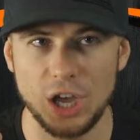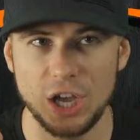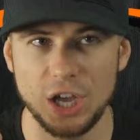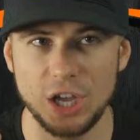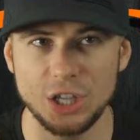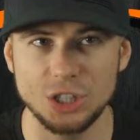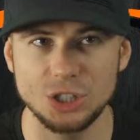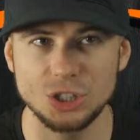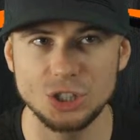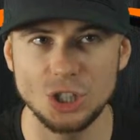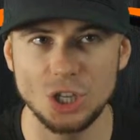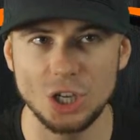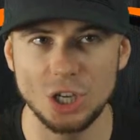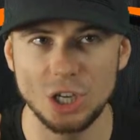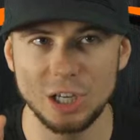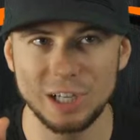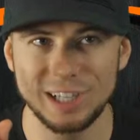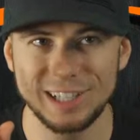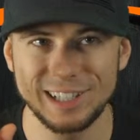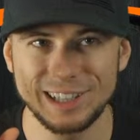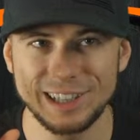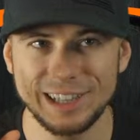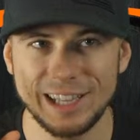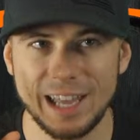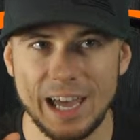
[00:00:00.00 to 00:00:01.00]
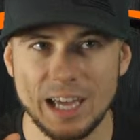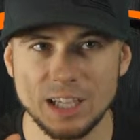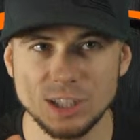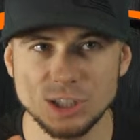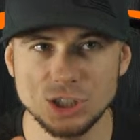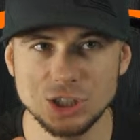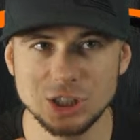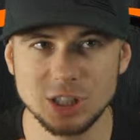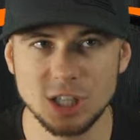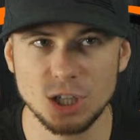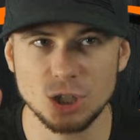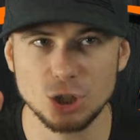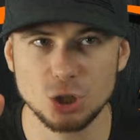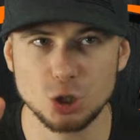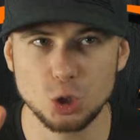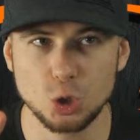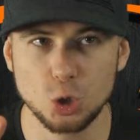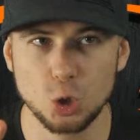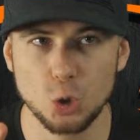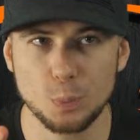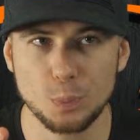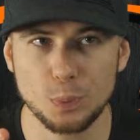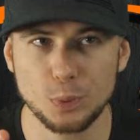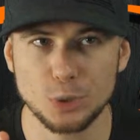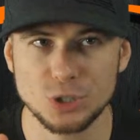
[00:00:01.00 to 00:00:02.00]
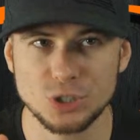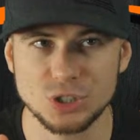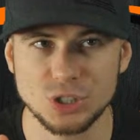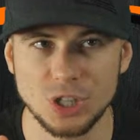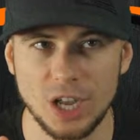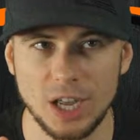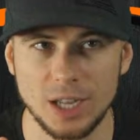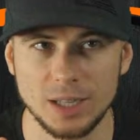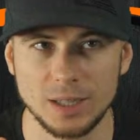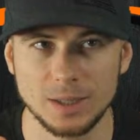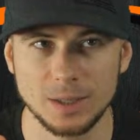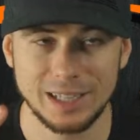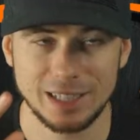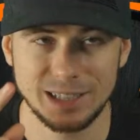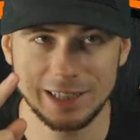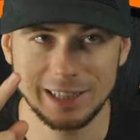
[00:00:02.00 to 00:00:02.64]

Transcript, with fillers: is less than two percent.